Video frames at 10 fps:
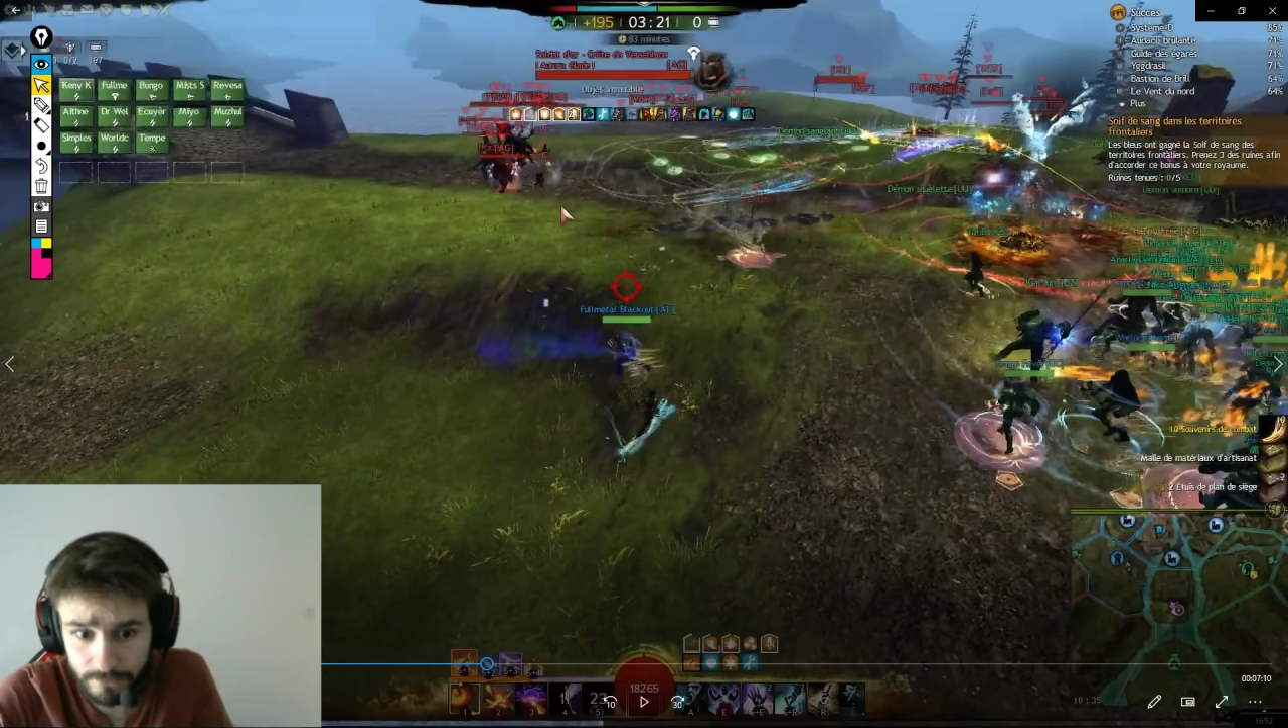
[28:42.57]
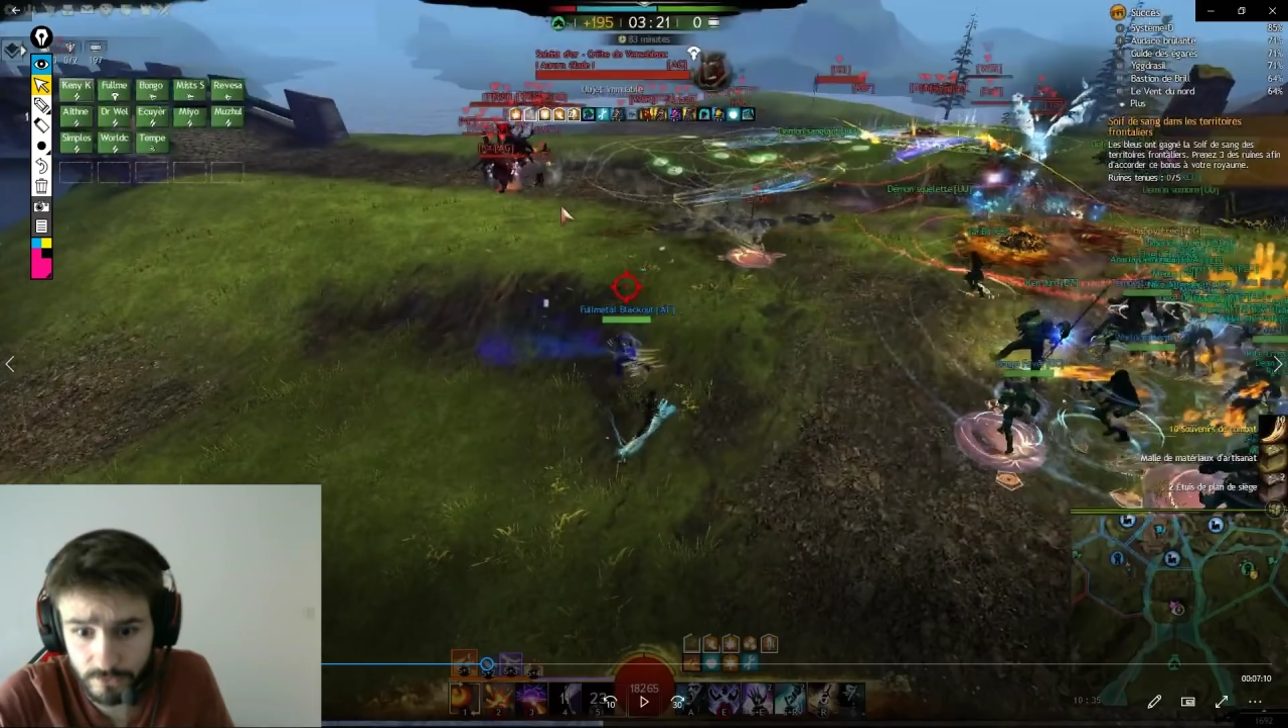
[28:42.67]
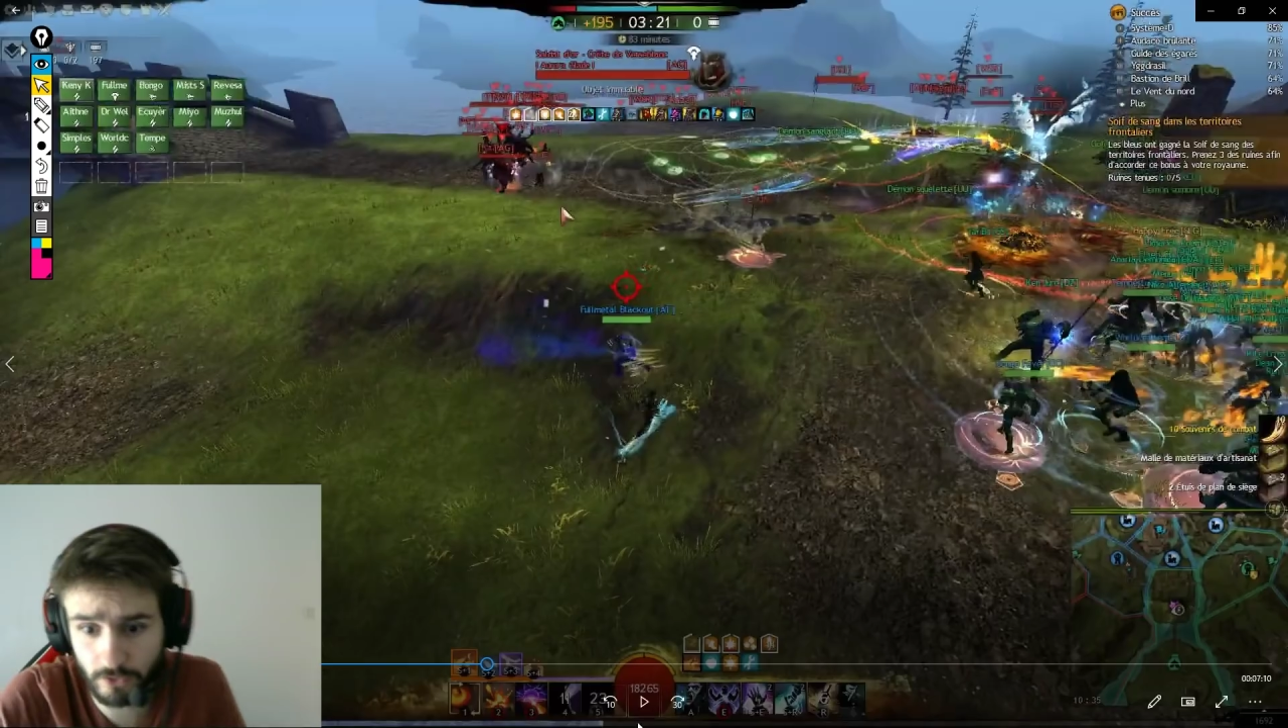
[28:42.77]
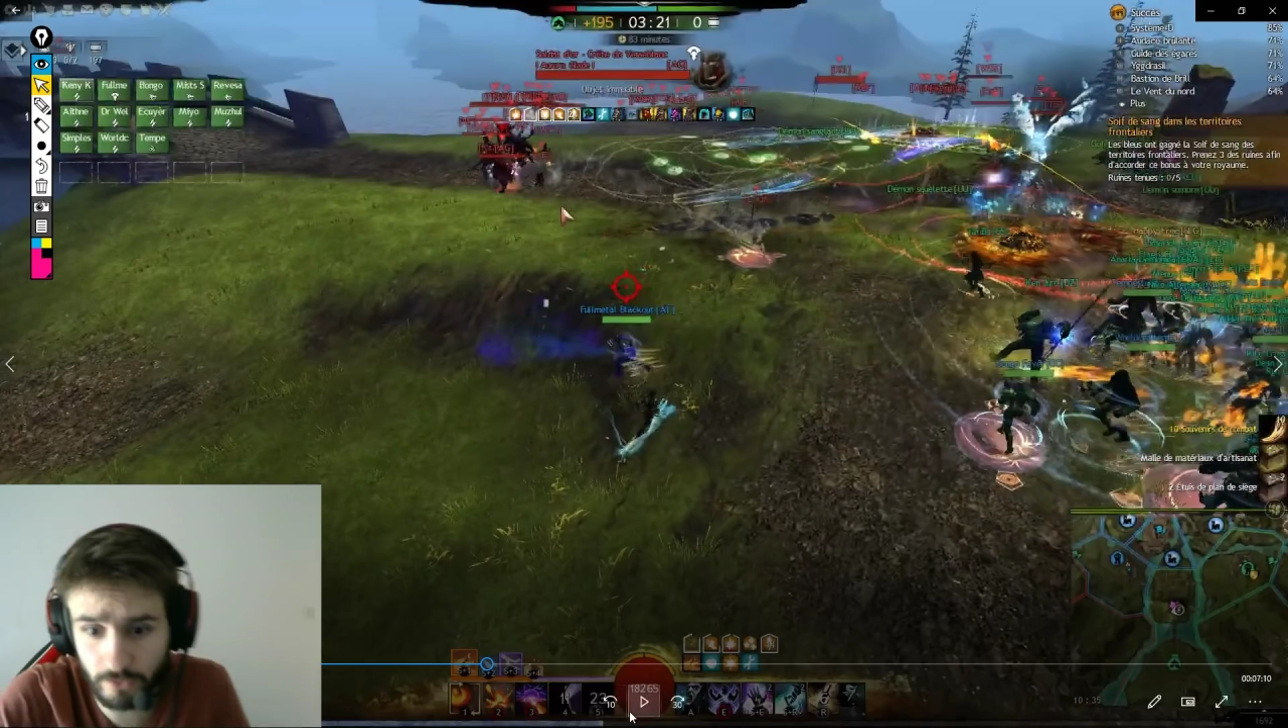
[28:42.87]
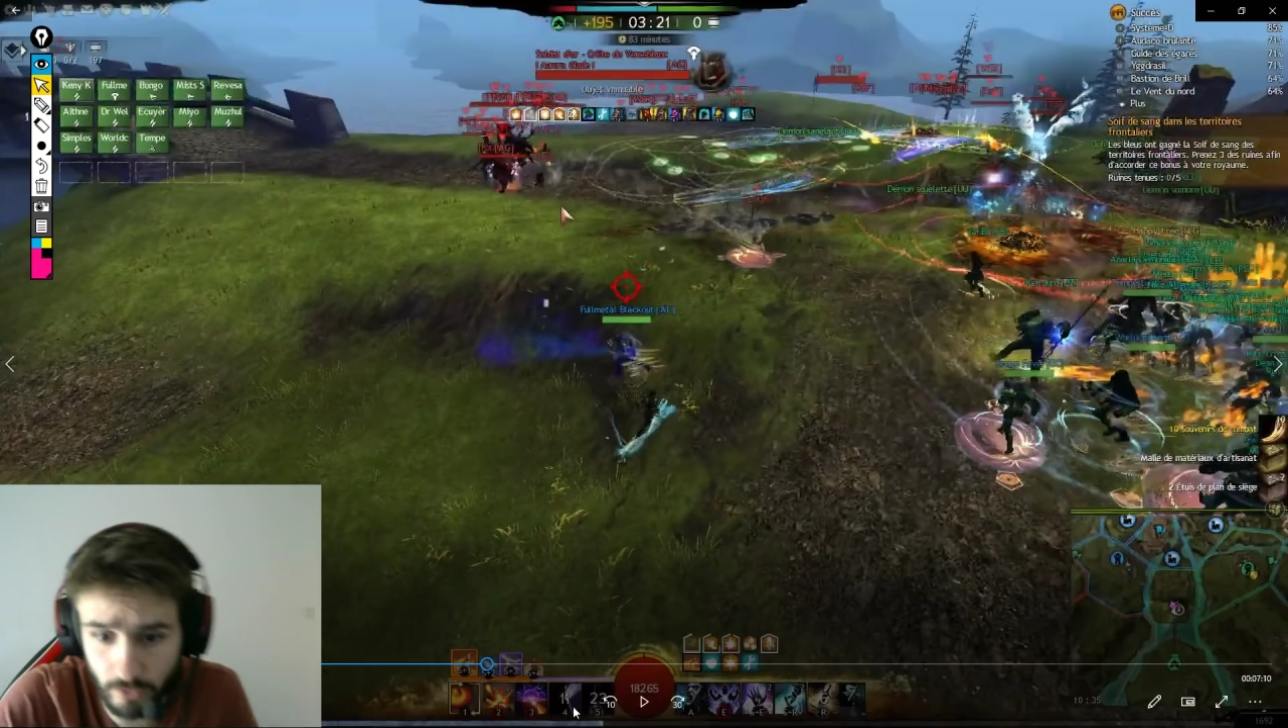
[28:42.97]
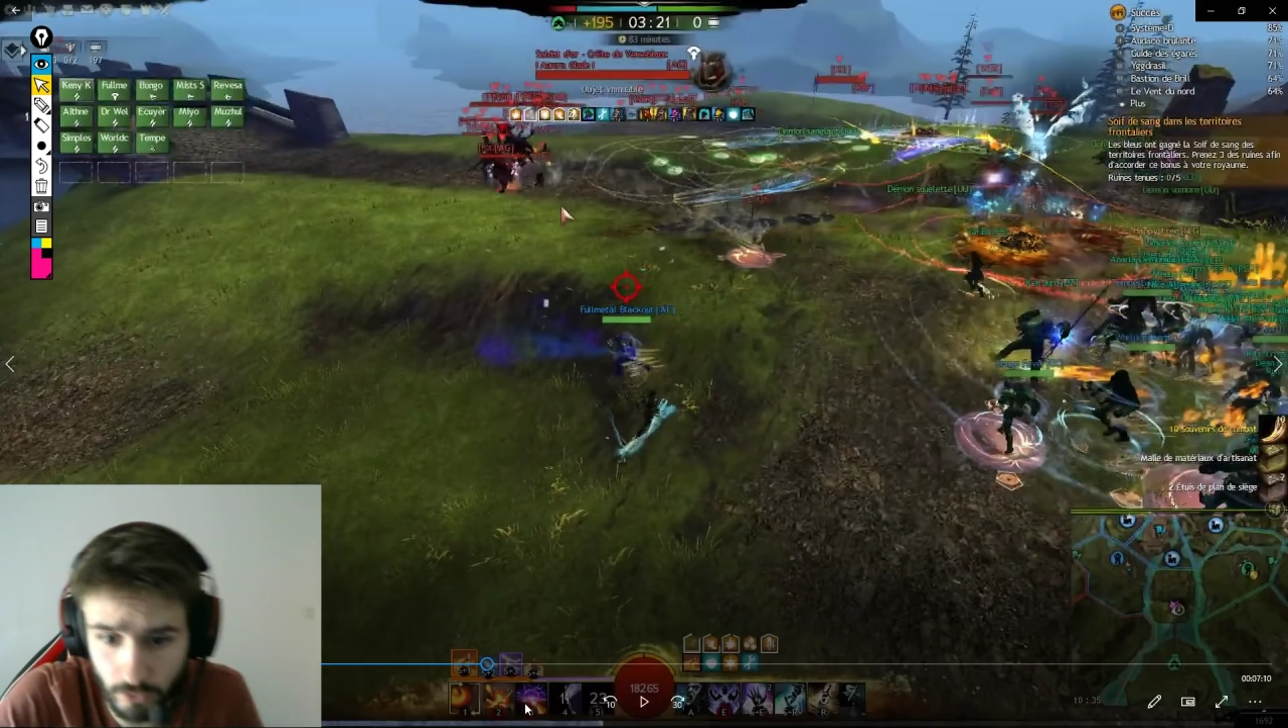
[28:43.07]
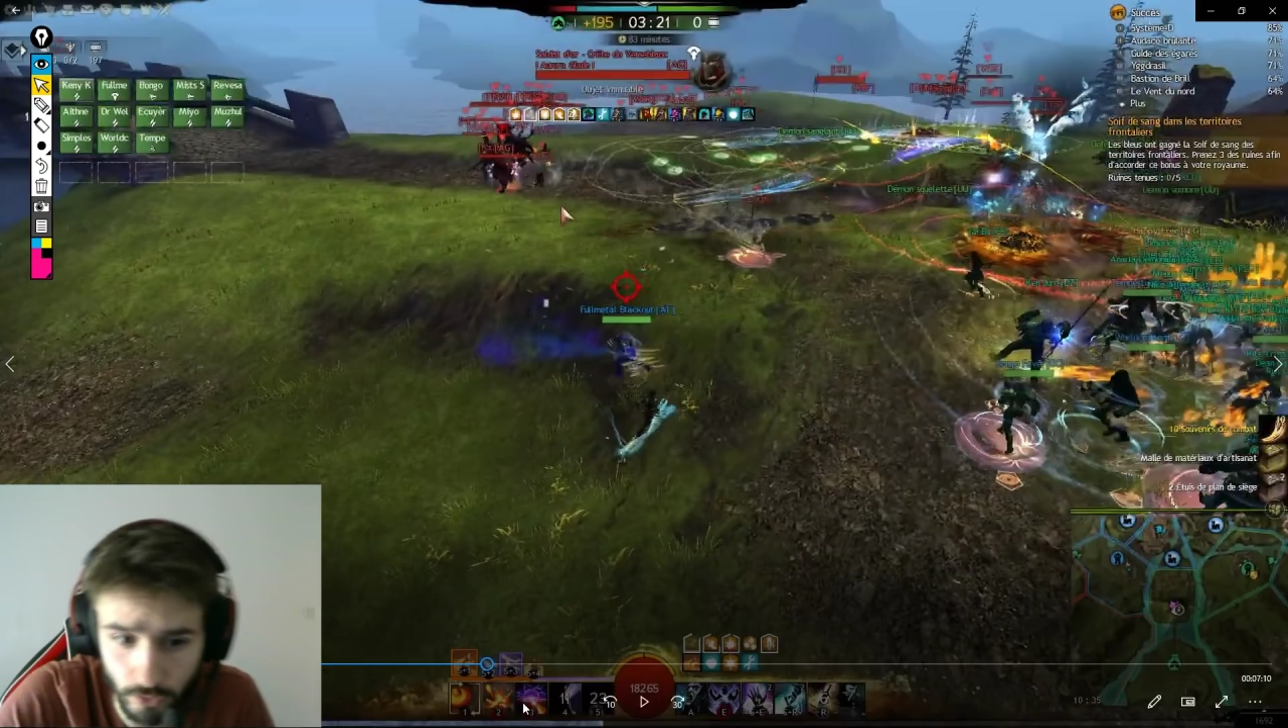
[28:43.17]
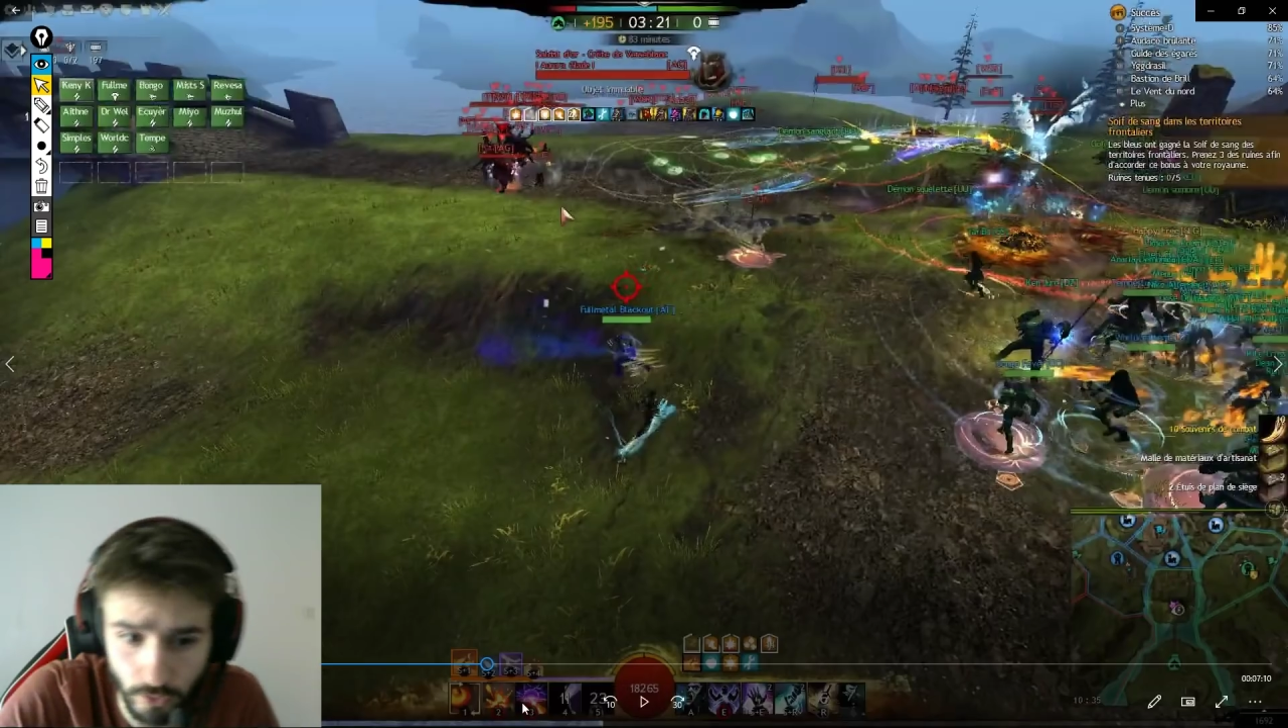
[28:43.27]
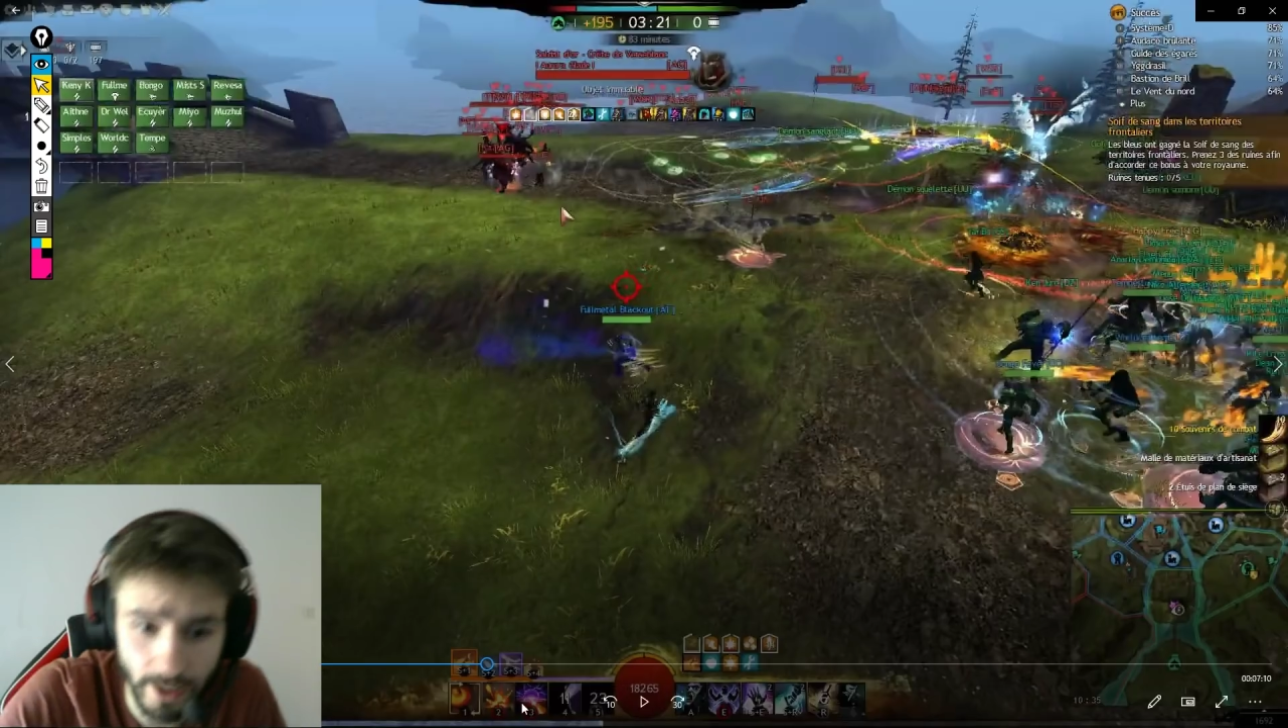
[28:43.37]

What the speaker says: just so you know,